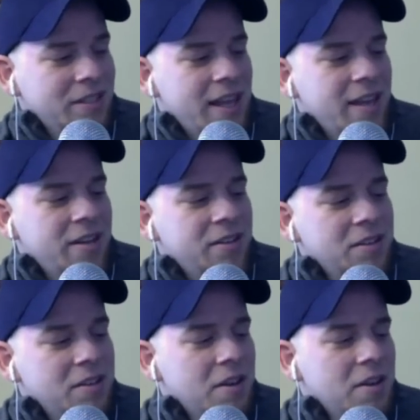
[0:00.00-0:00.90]
It's the
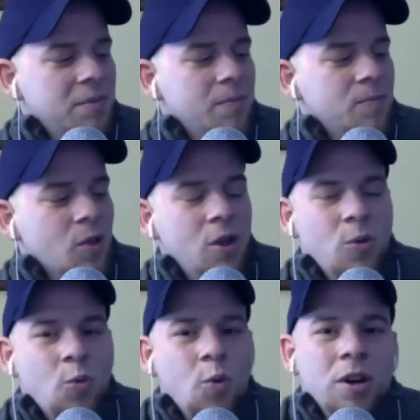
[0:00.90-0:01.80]
Canon
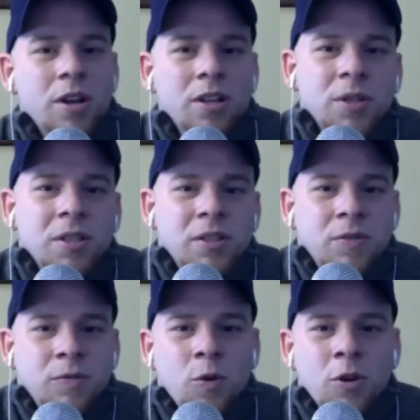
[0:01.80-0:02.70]

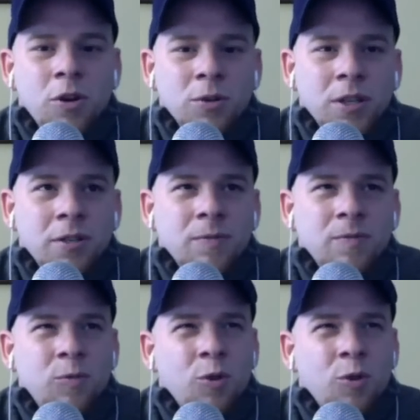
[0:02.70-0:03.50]
100 to 400,